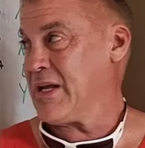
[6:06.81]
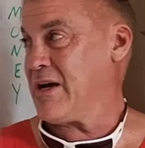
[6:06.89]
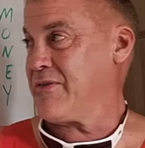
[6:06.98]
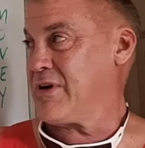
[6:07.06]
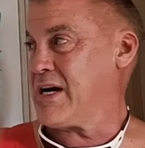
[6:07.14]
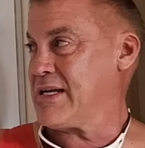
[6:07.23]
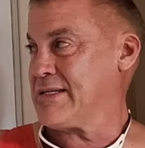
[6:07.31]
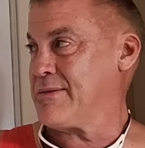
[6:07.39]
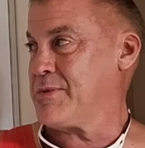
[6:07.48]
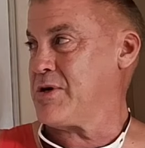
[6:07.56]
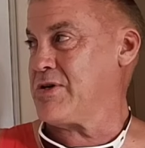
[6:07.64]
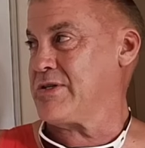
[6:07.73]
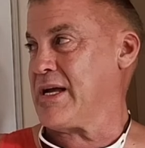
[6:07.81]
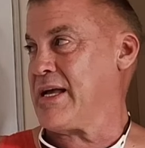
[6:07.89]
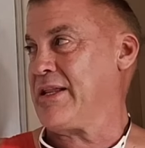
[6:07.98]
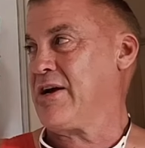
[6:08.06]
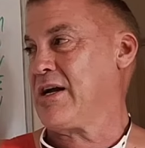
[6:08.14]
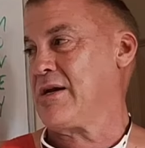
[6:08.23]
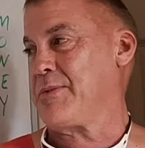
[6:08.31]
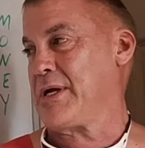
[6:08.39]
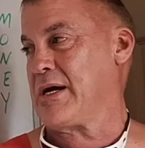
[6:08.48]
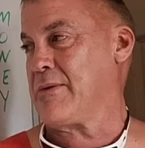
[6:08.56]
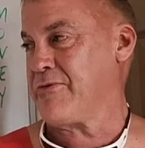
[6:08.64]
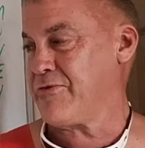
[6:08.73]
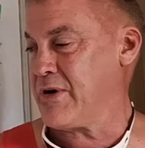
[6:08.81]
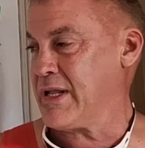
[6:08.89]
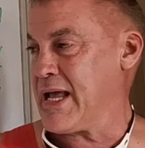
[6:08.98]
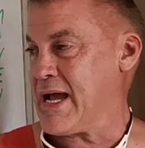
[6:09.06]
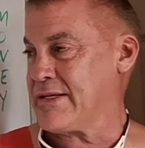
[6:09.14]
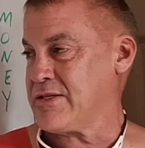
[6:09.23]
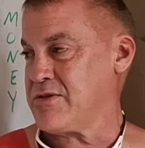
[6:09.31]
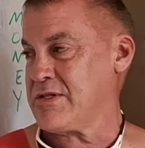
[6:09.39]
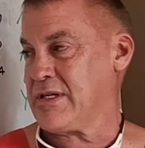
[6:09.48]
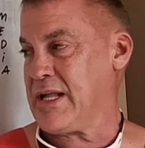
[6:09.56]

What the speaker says: of customers, and they're going to become freelancers.